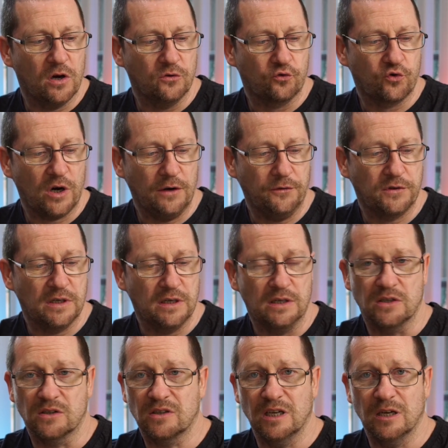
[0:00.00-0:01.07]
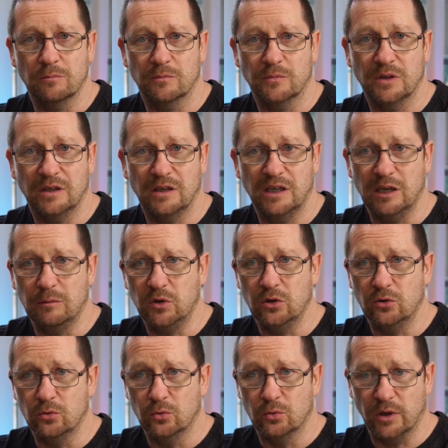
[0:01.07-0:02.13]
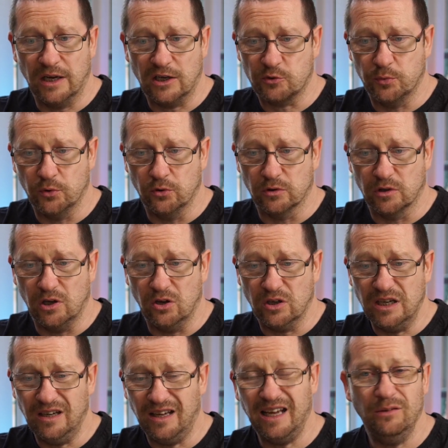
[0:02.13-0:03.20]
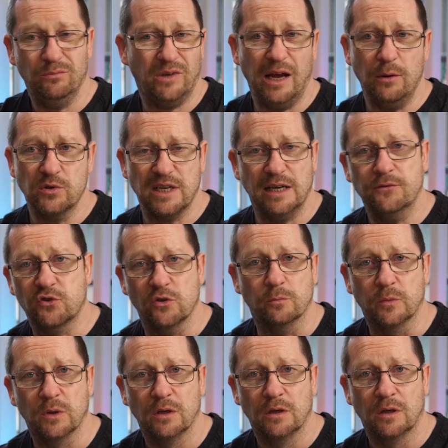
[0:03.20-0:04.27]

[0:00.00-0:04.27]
on draft is Emu Export Lager, I would have some,